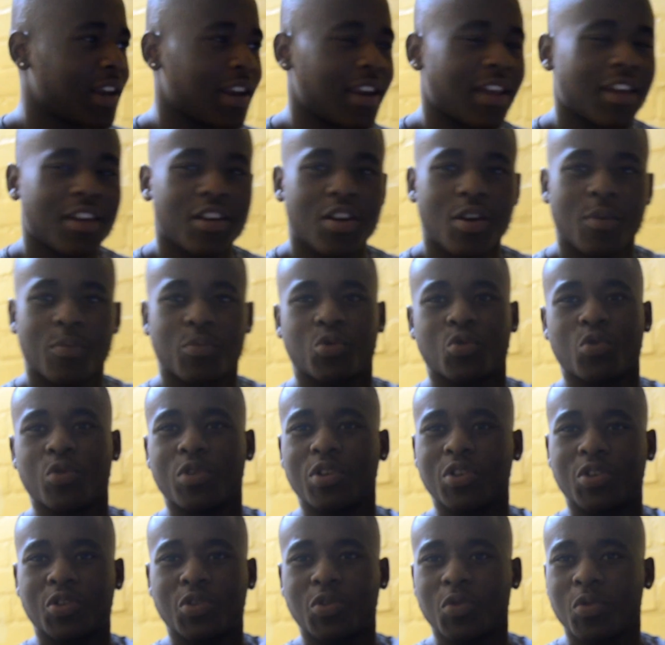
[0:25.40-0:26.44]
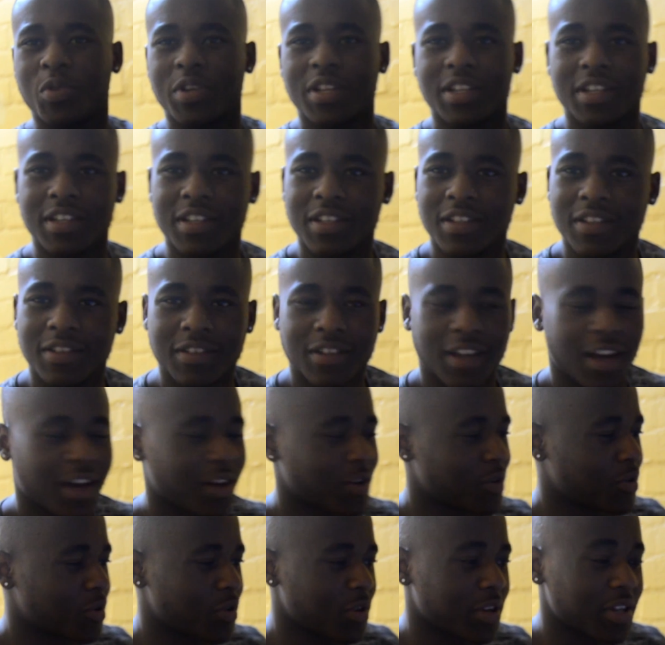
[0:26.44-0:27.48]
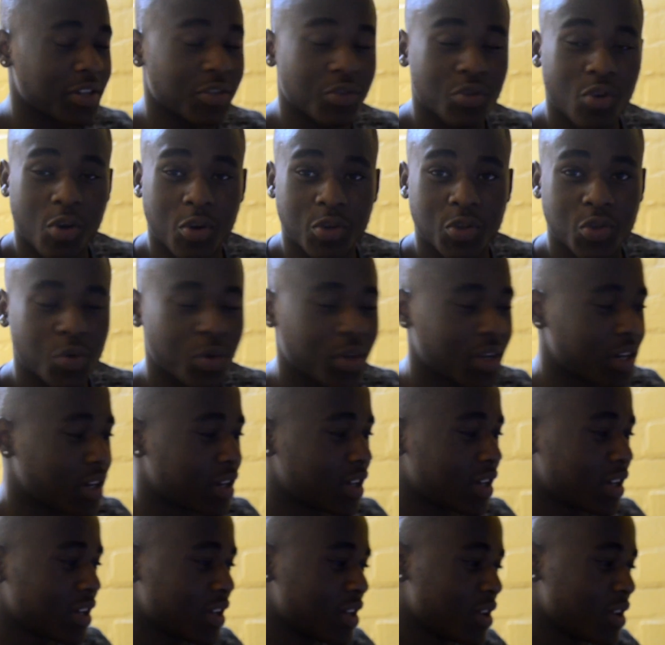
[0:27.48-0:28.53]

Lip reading: layup, doing shooting, and on Twitter.